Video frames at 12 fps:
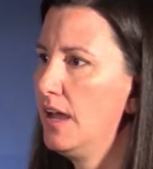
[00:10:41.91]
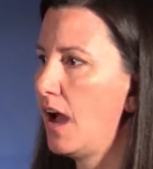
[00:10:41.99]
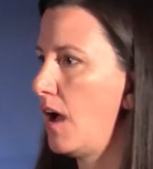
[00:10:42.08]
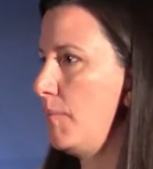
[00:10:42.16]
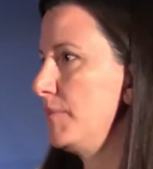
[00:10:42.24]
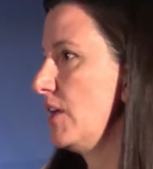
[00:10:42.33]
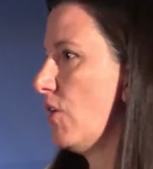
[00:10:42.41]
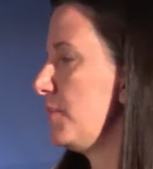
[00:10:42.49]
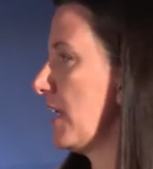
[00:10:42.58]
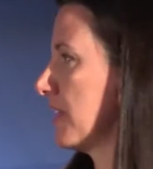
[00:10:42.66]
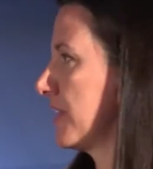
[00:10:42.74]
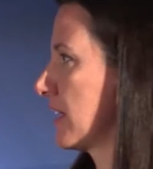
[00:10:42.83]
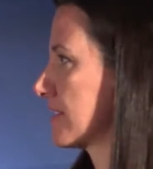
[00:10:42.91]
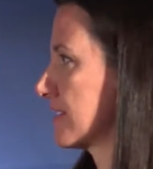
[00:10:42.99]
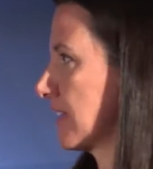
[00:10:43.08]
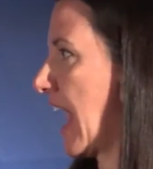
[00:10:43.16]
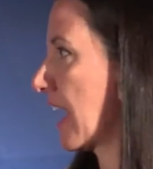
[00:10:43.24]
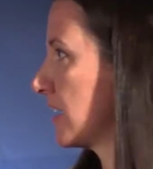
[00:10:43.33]
I think
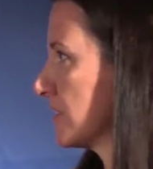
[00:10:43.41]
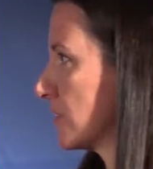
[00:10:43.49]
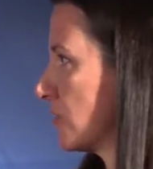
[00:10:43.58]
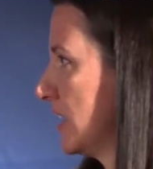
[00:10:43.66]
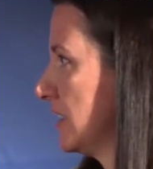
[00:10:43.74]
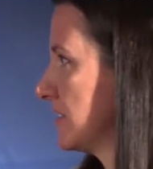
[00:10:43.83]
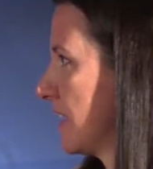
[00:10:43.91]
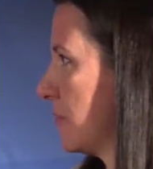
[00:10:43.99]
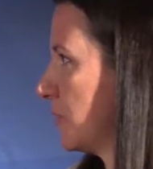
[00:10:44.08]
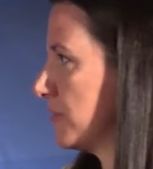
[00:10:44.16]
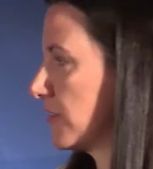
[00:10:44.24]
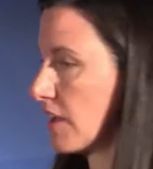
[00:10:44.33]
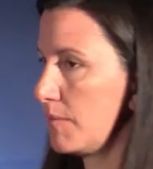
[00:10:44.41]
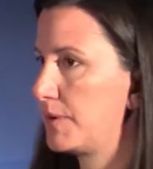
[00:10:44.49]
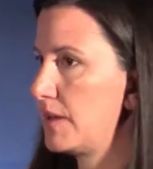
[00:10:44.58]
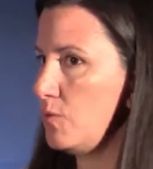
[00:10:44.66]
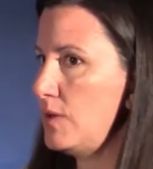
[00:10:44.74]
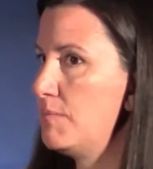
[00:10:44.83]
Slack is a great example of a
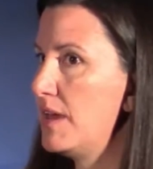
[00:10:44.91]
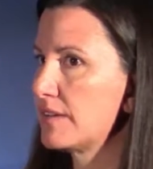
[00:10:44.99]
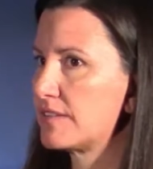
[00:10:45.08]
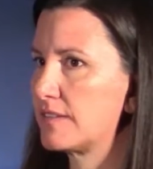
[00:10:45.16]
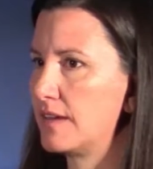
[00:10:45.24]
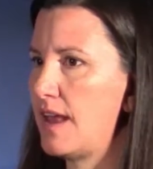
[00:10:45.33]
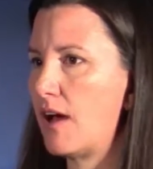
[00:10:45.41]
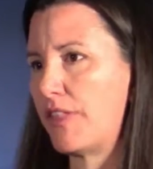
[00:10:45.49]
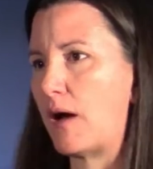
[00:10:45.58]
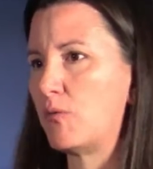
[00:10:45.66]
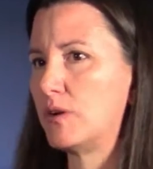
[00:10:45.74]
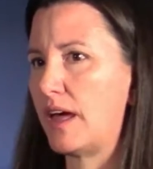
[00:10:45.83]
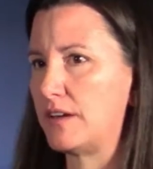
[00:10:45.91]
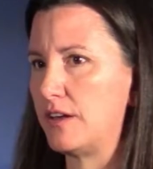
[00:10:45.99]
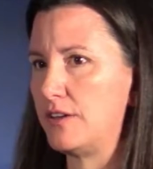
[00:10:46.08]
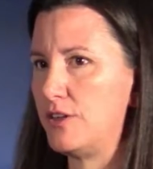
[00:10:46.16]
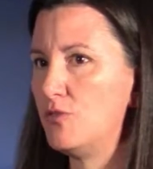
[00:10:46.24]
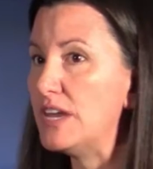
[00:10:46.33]
company we missed, and now that one had
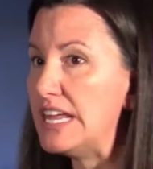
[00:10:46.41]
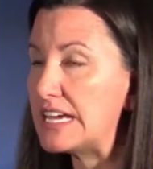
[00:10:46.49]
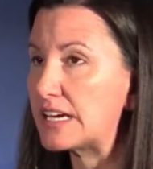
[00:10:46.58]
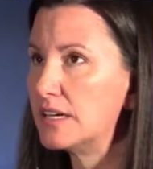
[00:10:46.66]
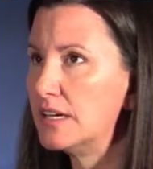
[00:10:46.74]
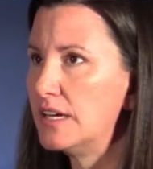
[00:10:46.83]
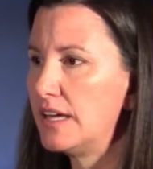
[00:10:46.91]
a unique